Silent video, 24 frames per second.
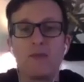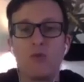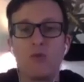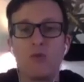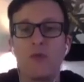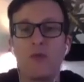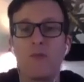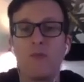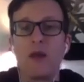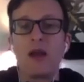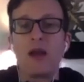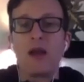
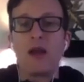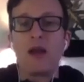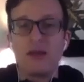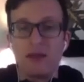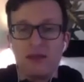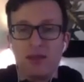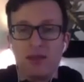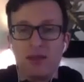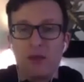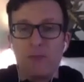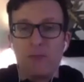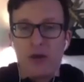money than
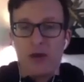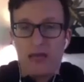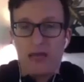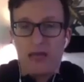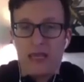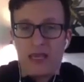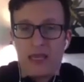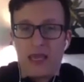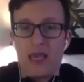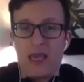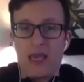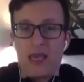they're
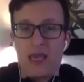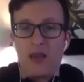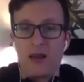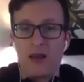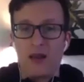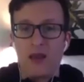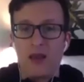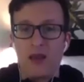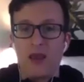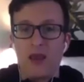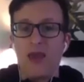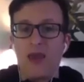bringing in,
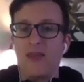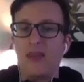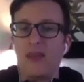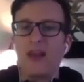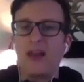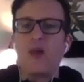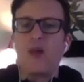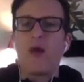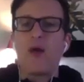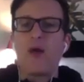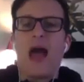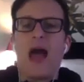and they
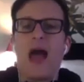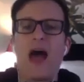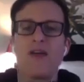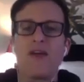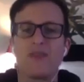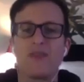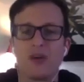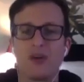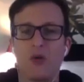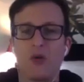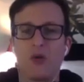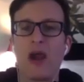don't have
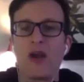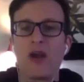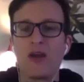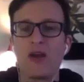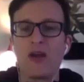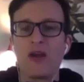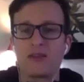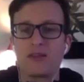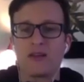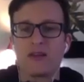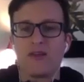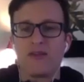an
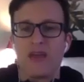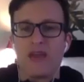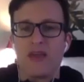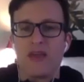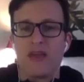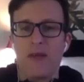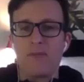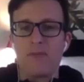awareness of that